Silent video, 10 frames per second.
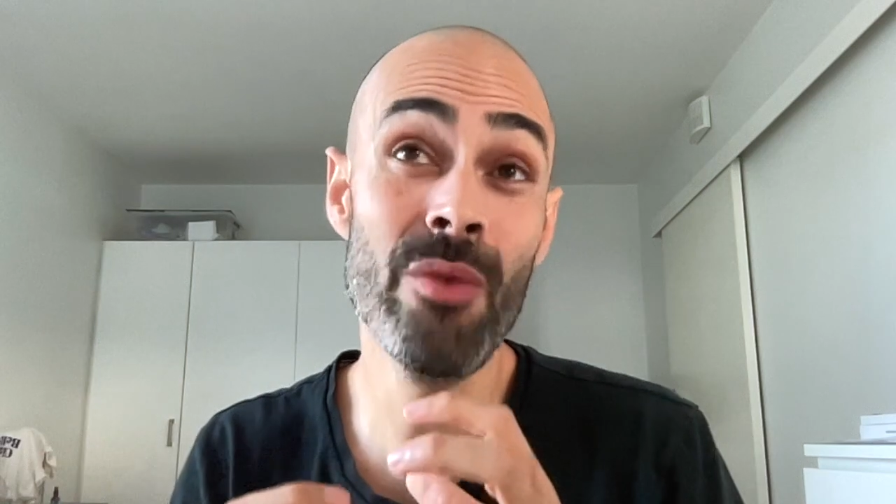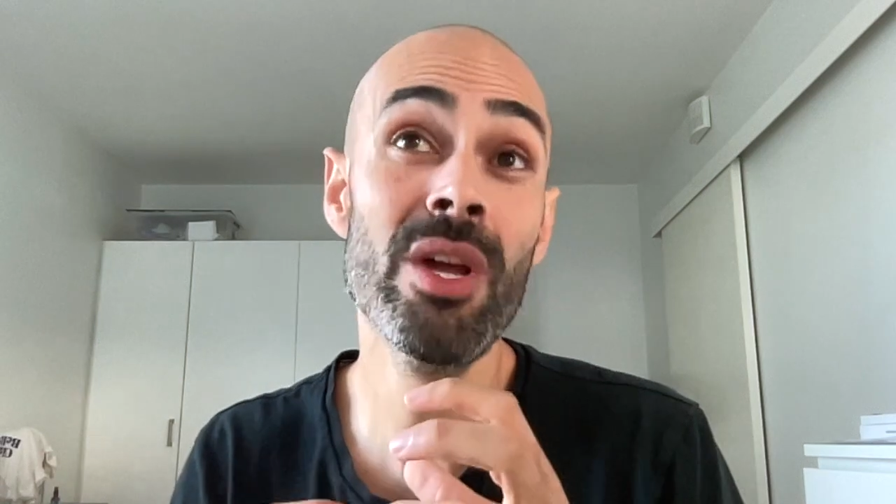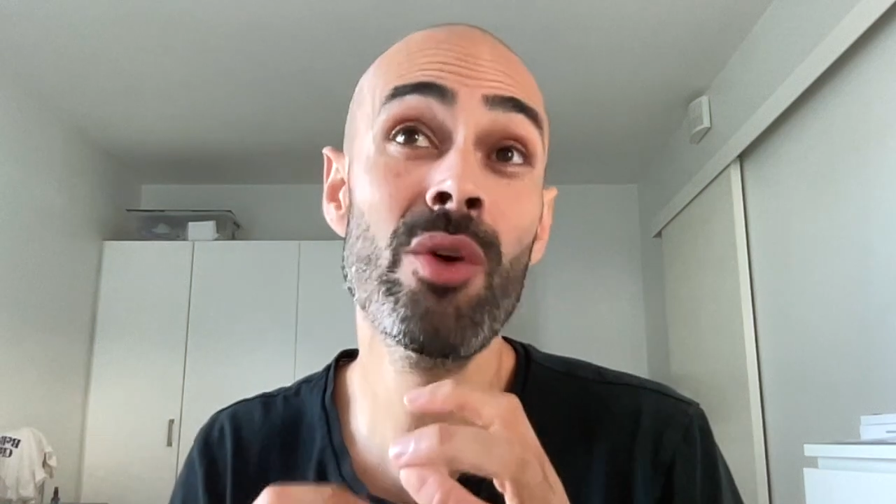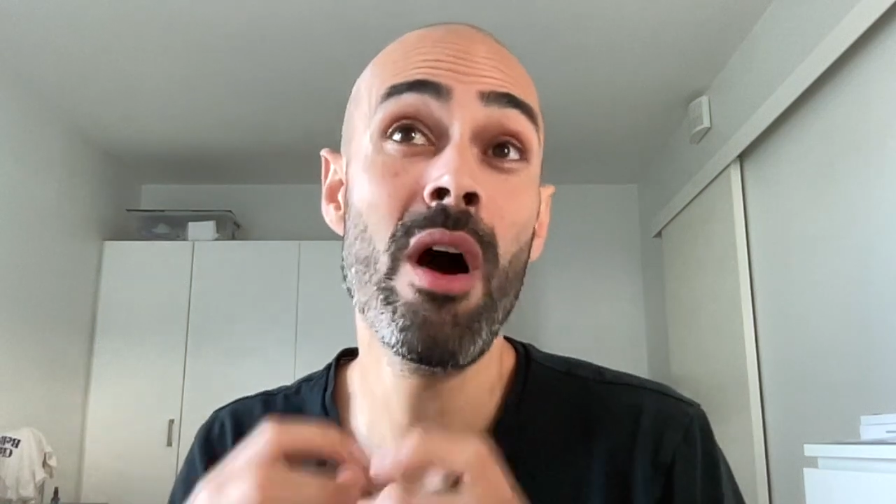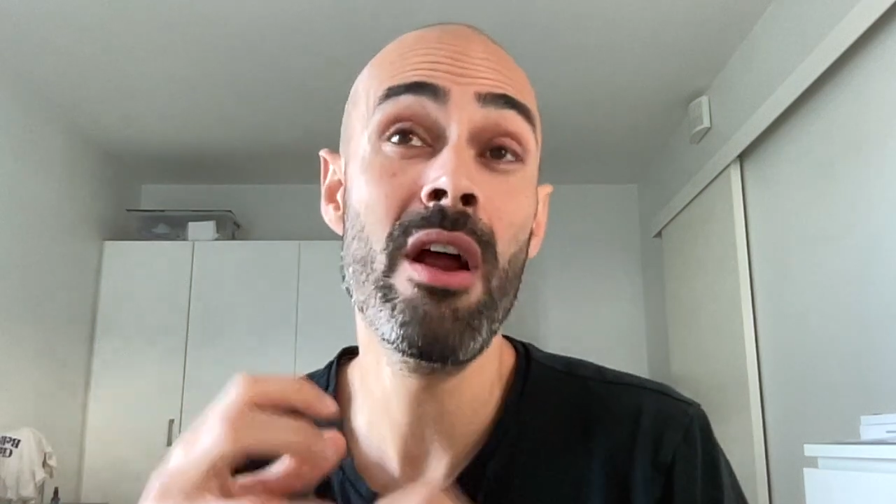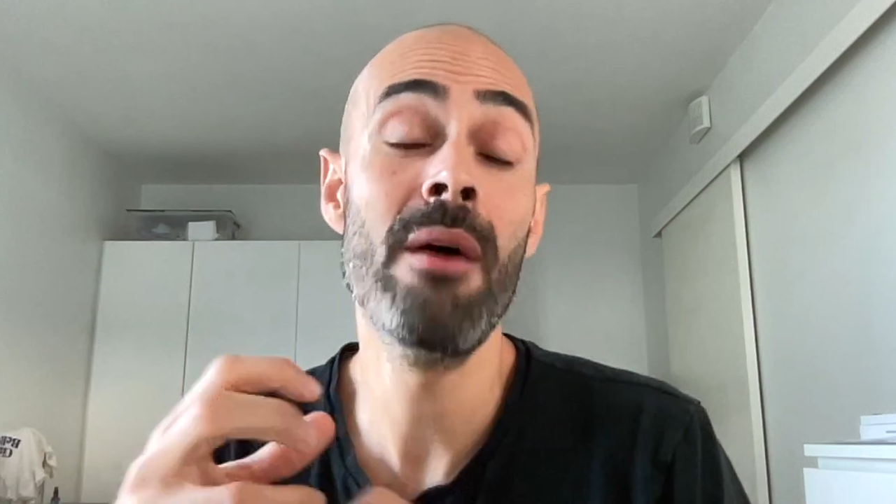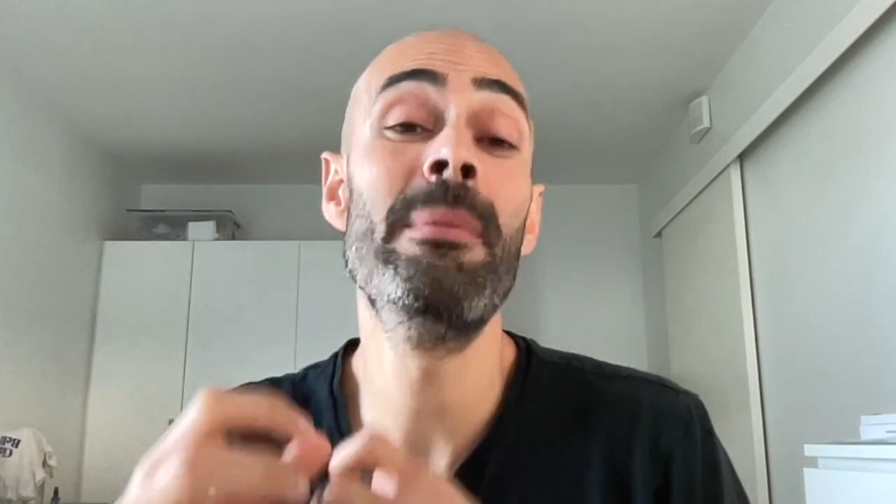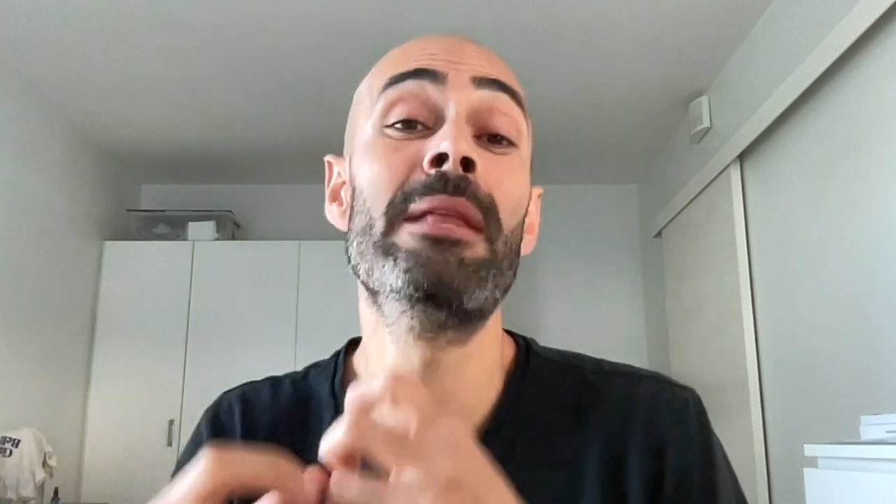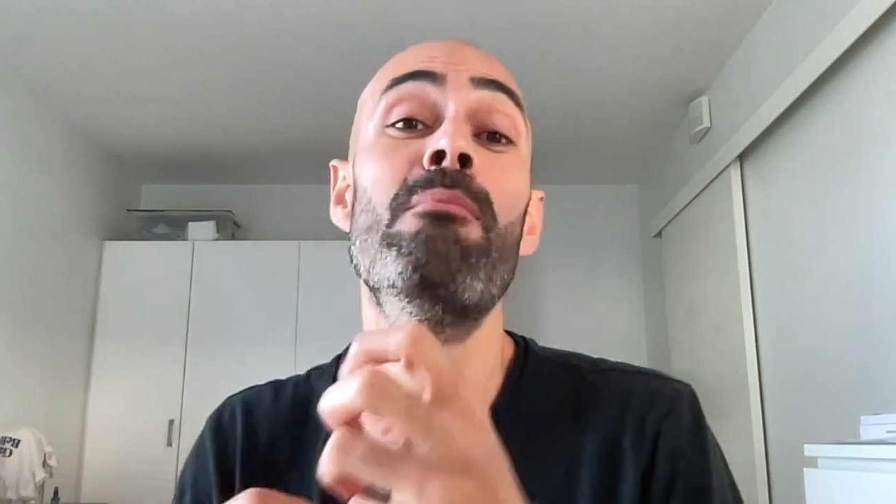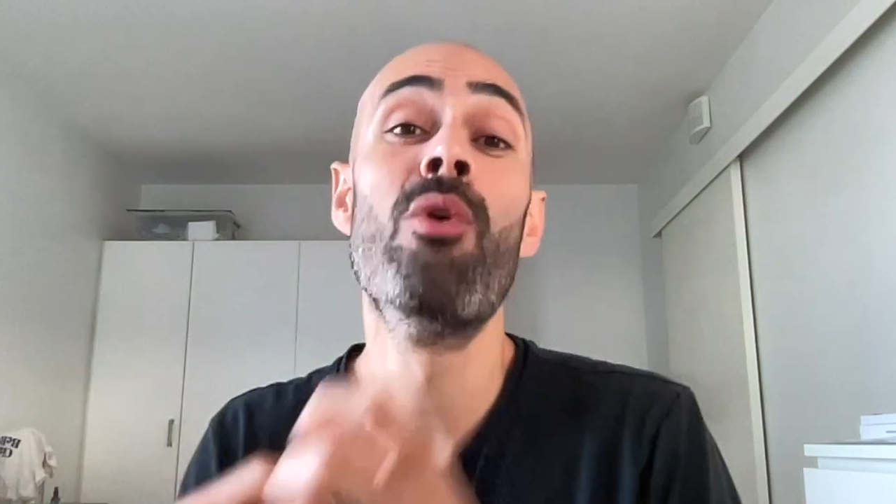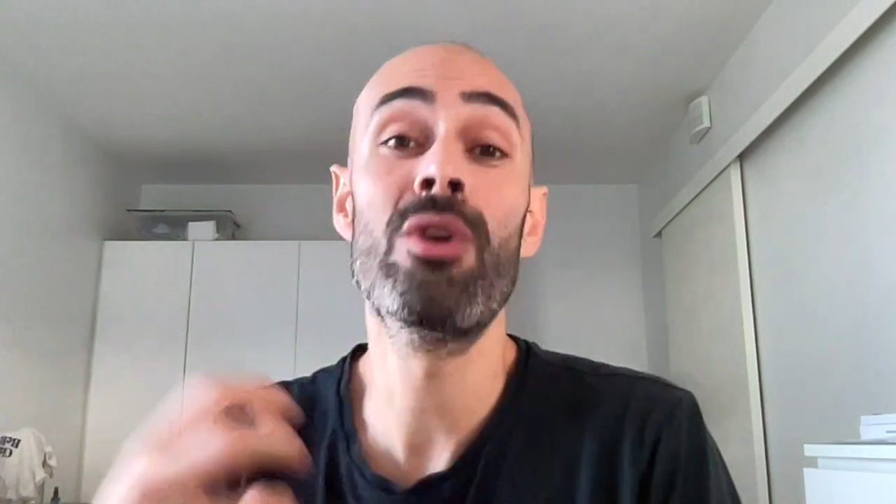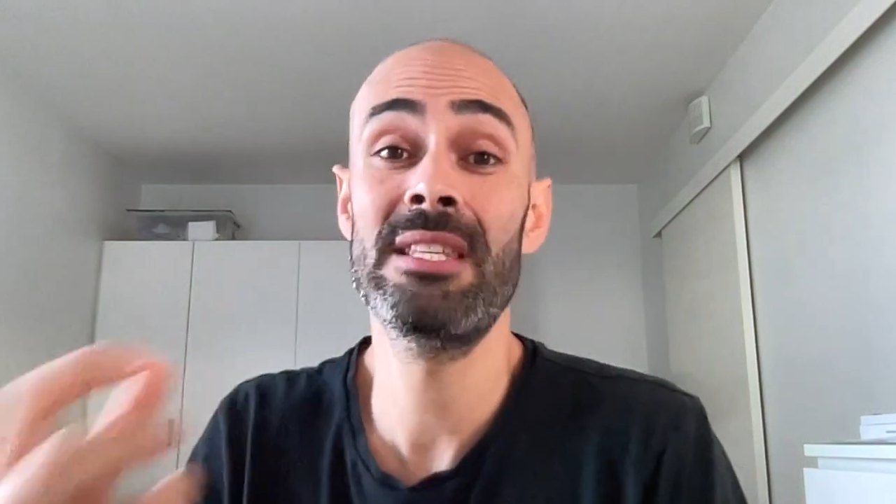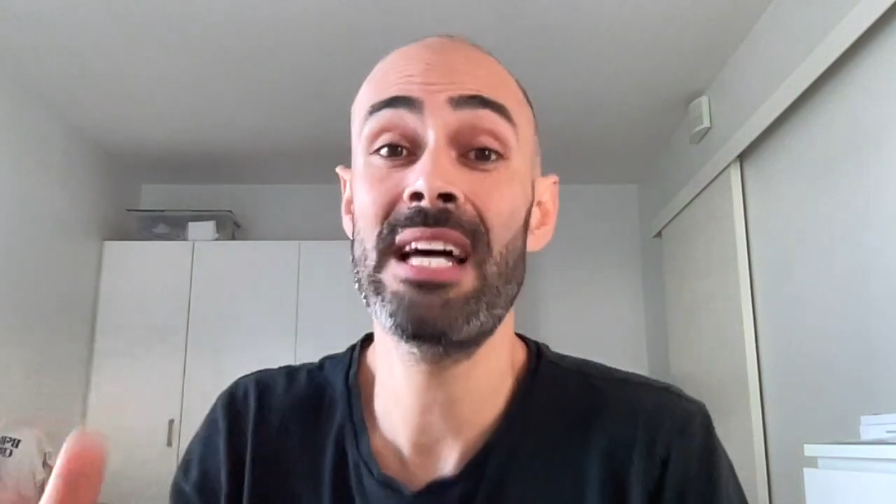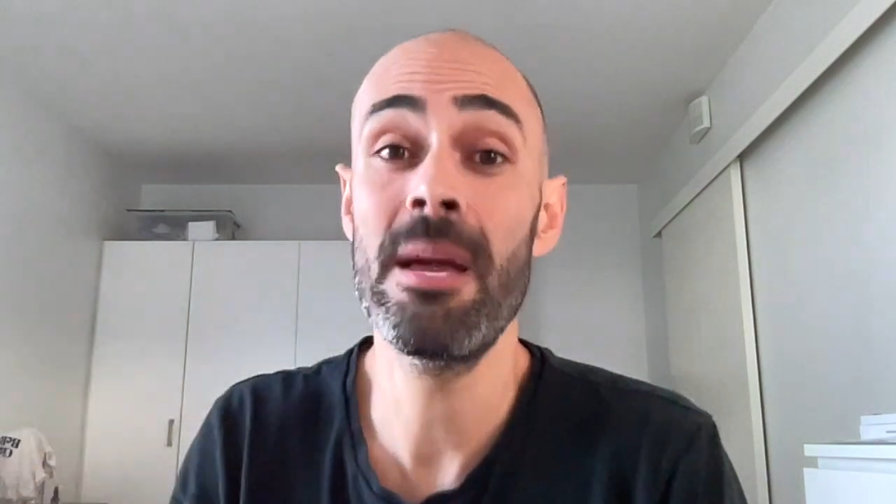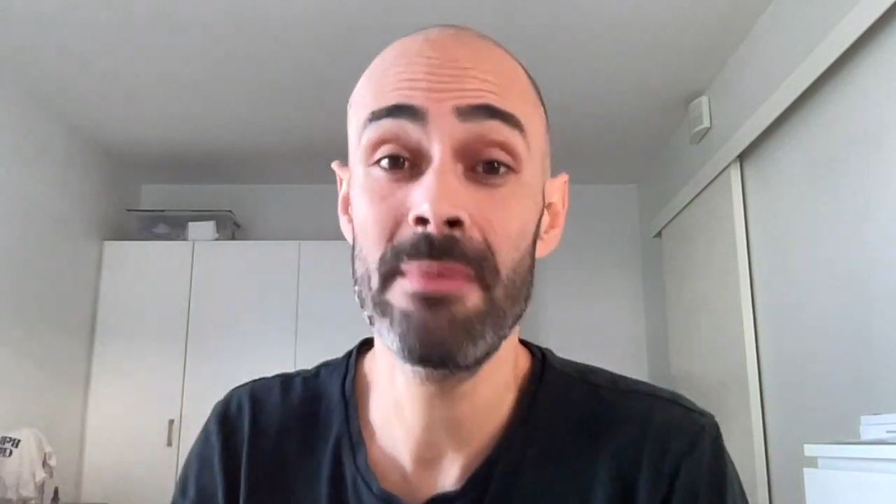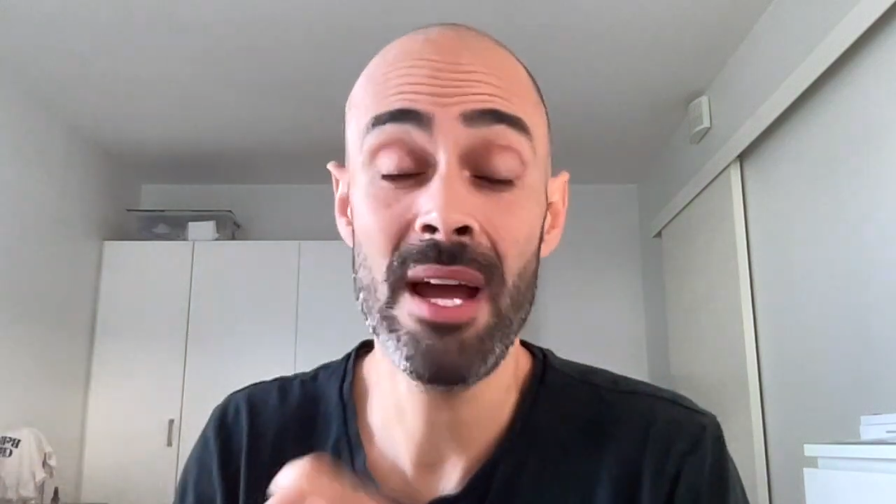require a bit more time.